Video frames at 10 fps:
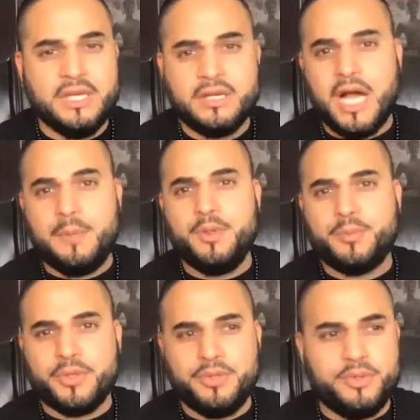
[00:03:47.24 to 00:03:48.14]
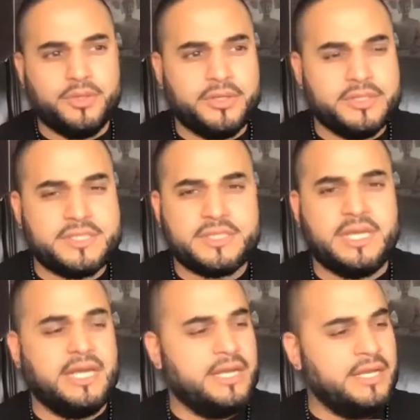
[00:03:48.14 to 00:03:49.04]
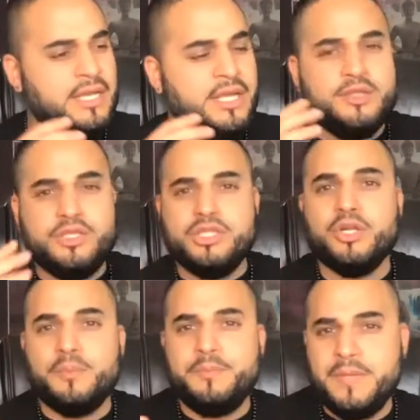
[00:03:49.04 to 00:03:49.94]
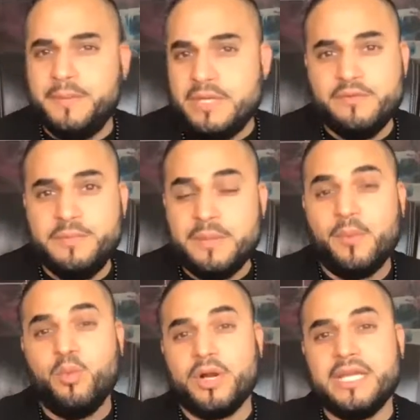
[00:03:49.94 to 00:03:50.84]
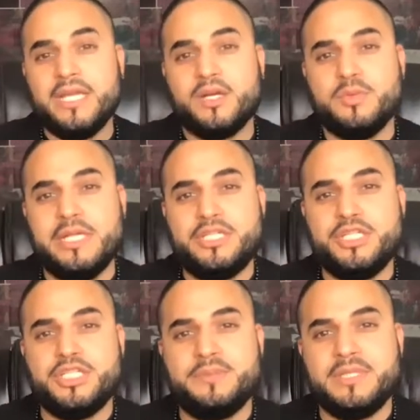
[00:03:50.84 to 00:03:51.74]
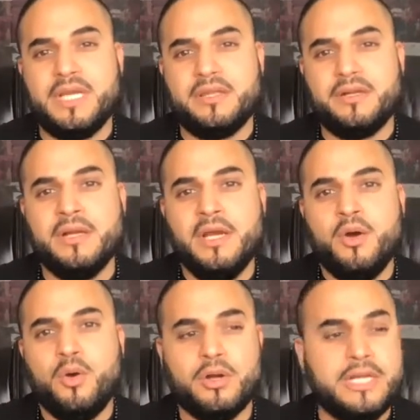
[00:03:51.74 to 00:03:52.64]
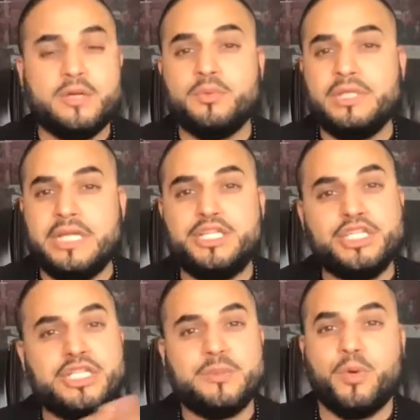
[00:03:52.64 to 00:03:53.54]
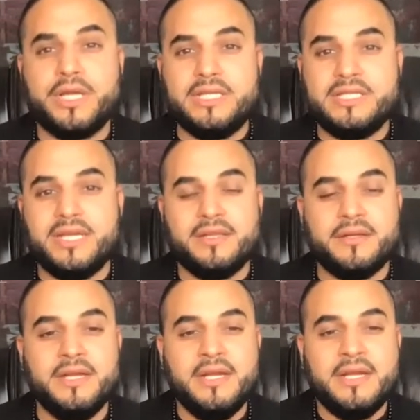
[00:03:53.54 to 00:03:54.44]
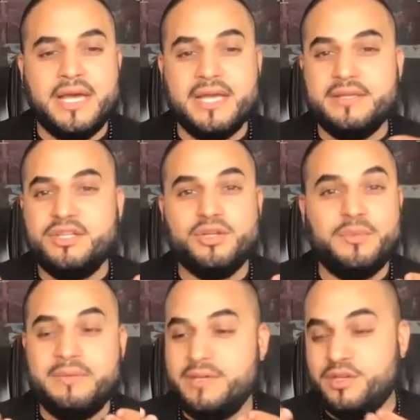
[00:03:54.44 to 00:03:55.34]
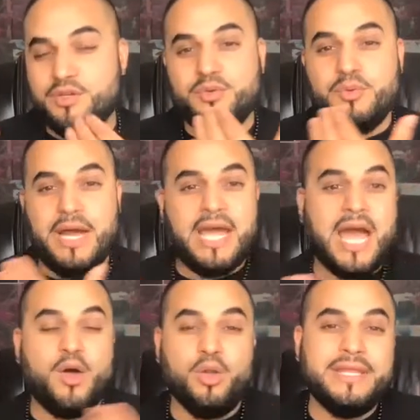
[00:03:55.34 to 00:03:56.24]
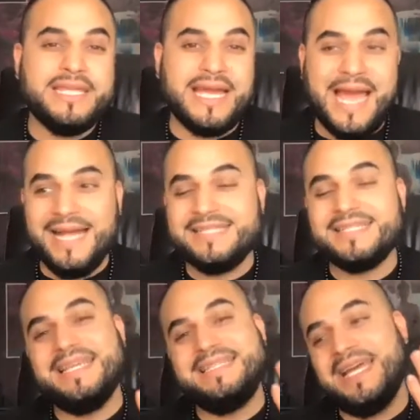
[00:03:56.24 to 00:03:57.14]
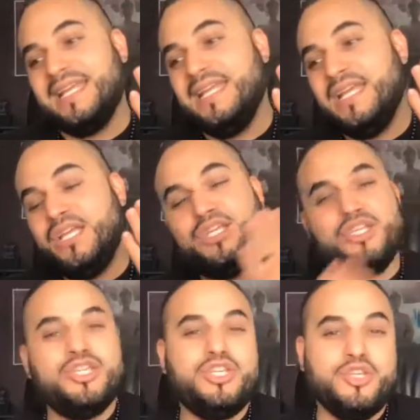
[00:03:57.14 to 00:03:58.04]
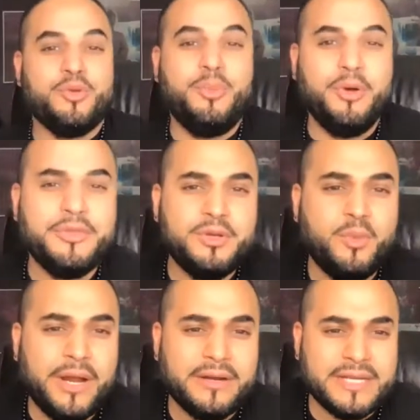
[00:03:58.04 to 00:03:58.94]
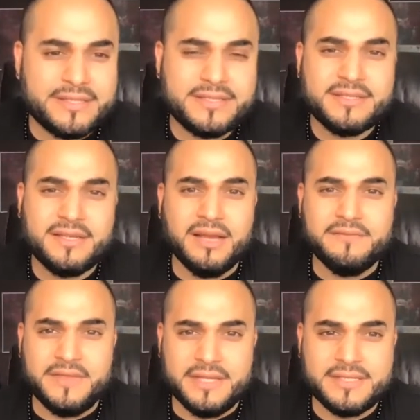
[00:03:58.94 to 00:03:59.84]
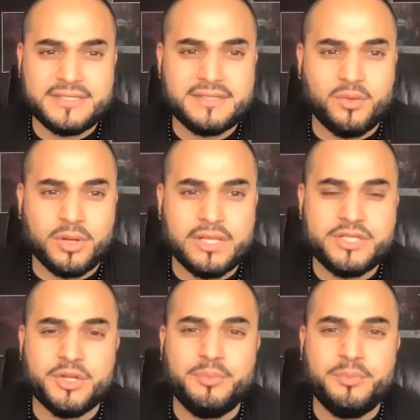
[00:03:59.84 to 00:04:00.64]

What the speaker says: couplepreneurs, even people working in a relationship together or in a relationship working together. Only thing I ask is that you're both in awareness of this, or else you're